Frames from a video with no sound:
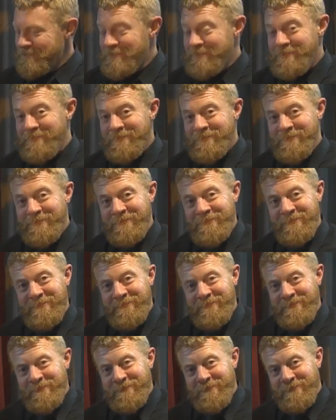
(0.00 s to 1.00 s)

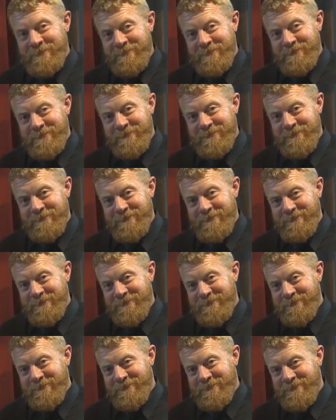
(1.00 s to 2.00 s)

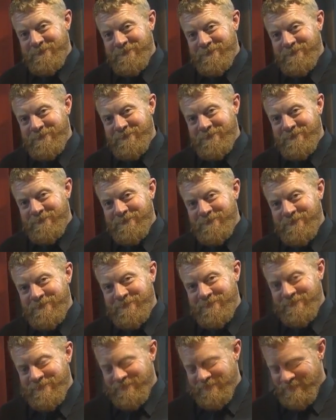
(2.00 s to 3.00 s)

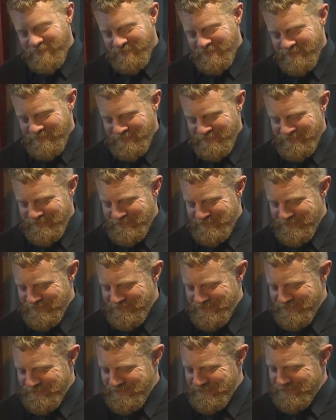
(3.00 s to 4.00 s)

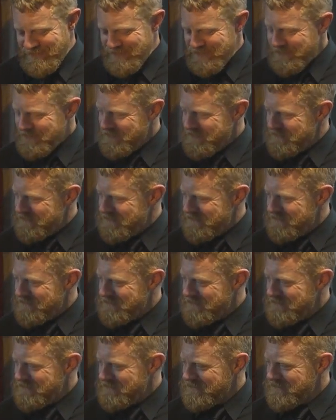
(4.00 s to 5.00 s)

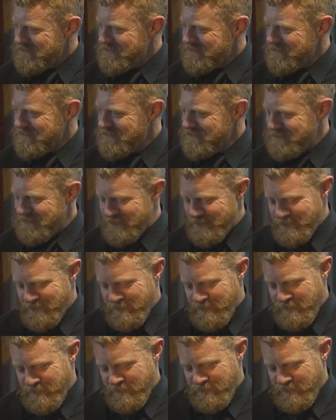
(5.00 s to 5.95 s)
This person isn't speaking.